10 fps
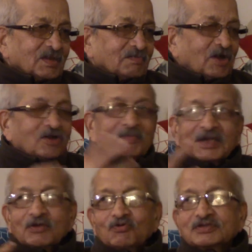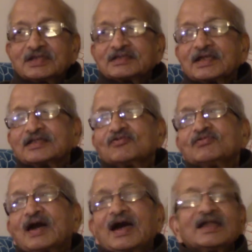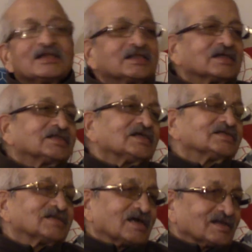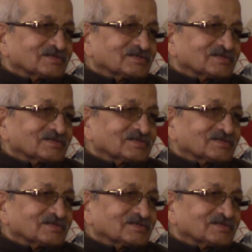Rather than who is that? There is no I and there is nothing is there.